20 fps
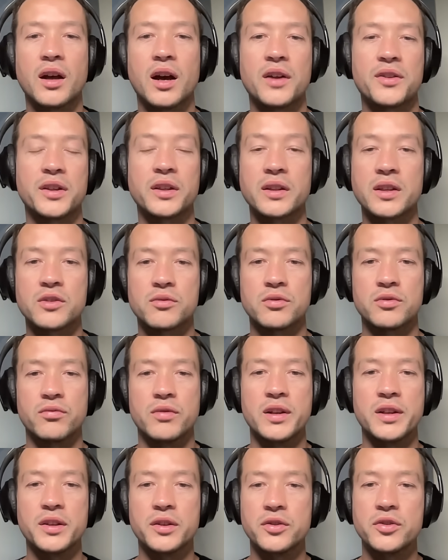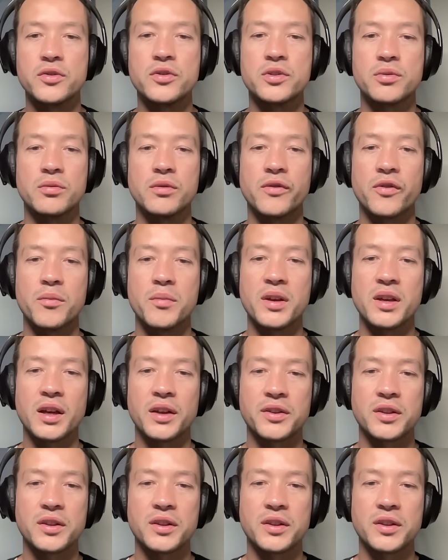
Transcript: I think this was really unusual for me.